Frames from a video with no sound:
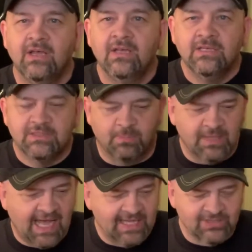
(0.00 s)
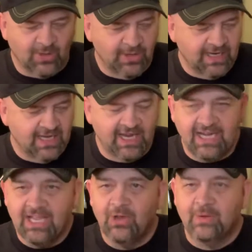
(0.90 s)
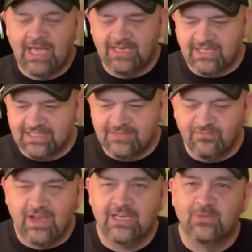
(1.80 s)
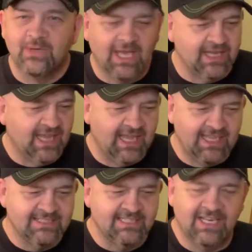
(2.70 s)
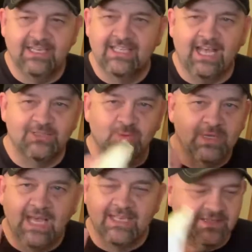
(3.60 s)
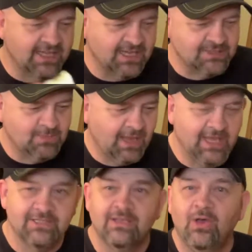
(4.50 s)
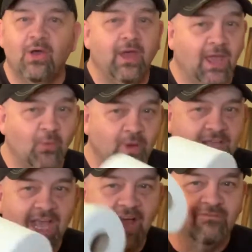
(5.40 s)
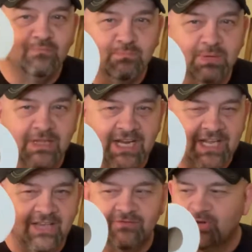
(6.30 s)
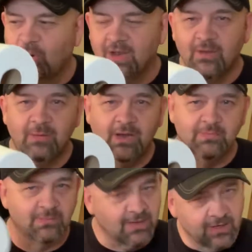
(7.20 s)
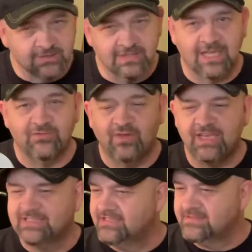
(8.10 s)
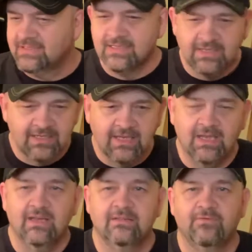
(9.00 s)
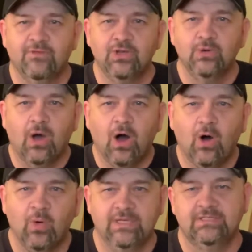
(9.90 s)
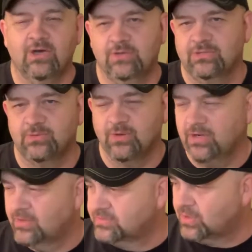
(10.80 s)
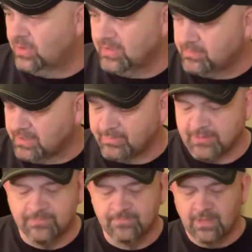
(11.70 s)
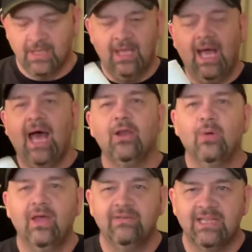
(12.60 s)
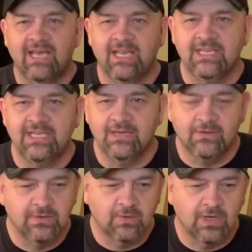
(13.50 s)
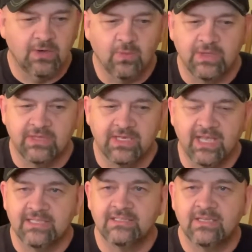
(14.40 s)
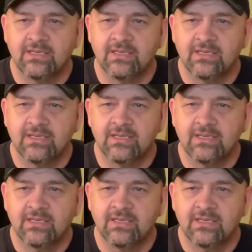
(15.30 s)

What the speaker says: supplies already laid in. We got the disinfectant, we got the hand sanitizer, we got the dust mask, and we have plenty of toilet paper because let's face it, the flu always causes a run on toilet paper. I don't have any idea what the next